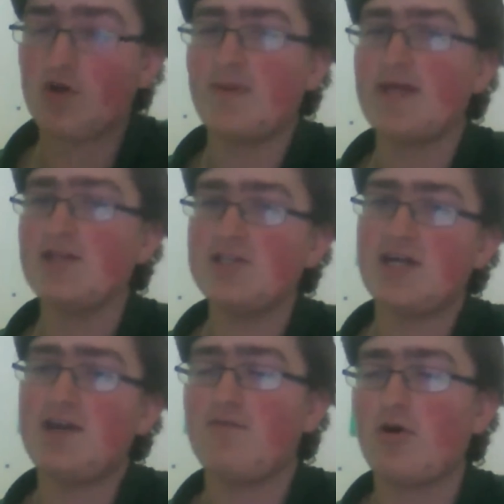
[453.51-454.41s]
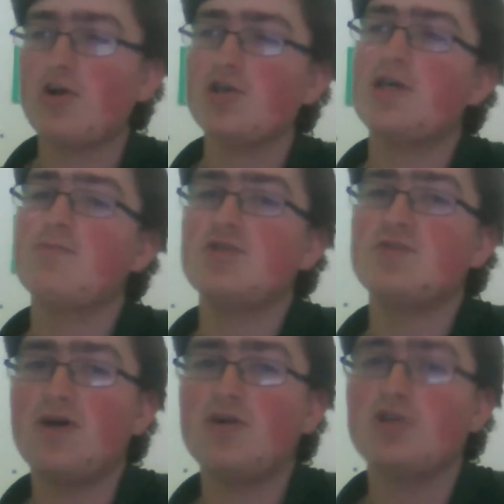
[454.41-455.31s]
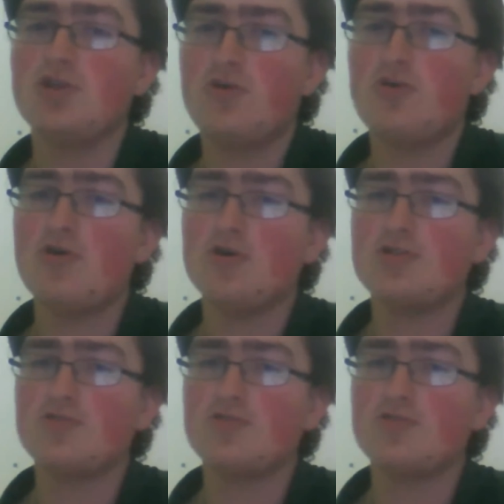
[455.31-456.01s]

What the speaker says: but in this kind of archetype with spells and low cost